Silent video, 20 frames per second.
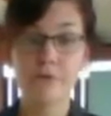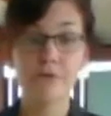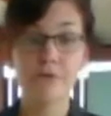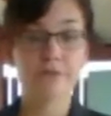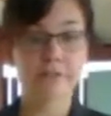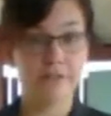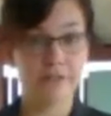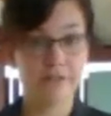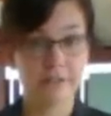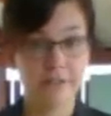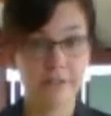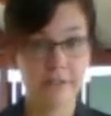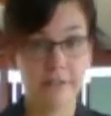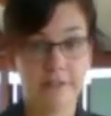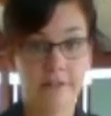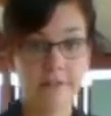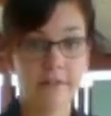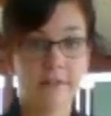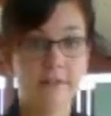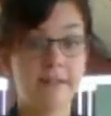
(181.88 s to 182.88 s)
were also
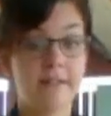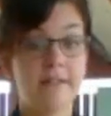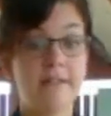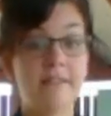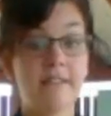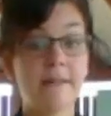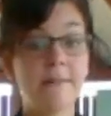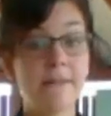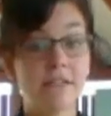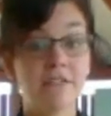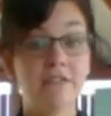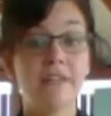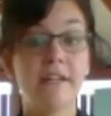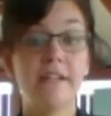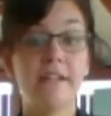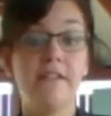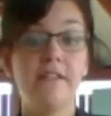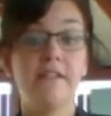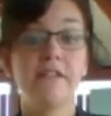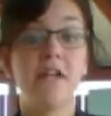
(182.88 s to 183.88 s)
treated,
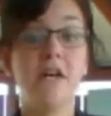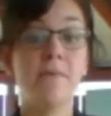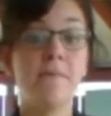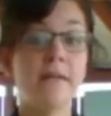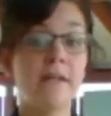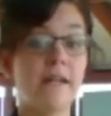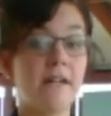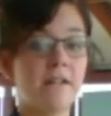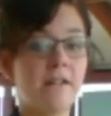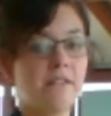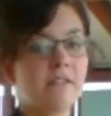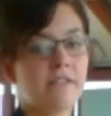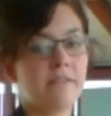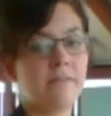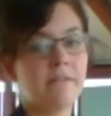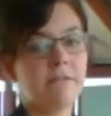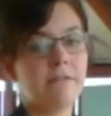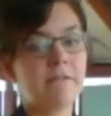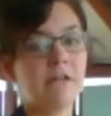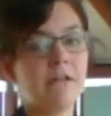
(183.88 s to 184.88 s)
demonstrating the compound
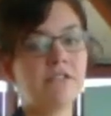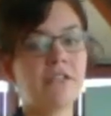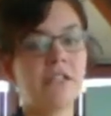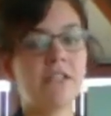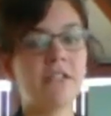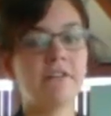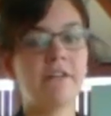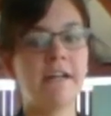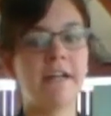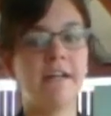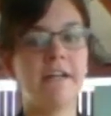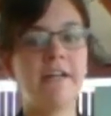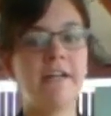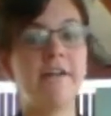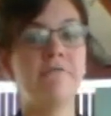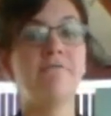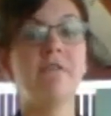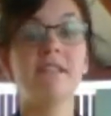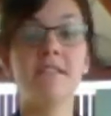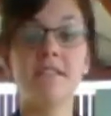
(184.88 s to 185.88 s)
to be well tolerated
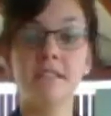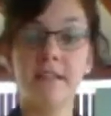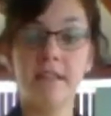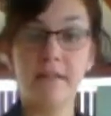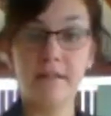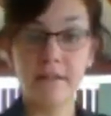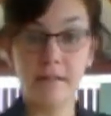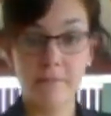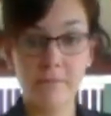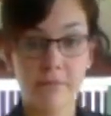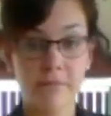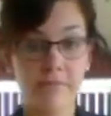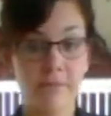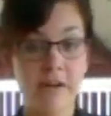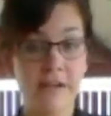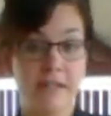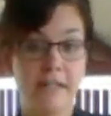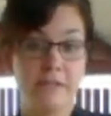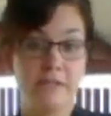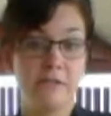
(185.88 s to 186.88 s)
and once again
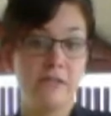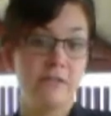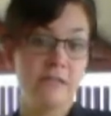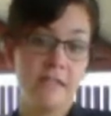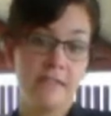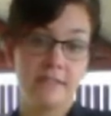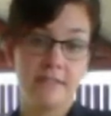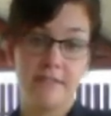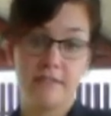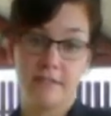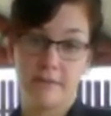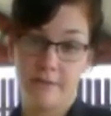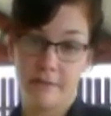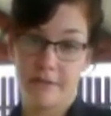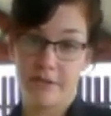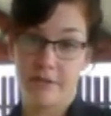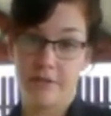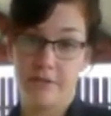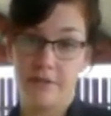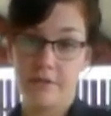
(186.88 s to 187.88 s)
providing long-lasting
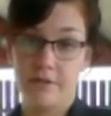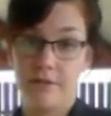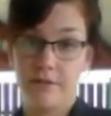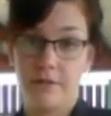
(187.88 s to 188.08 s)
suppression.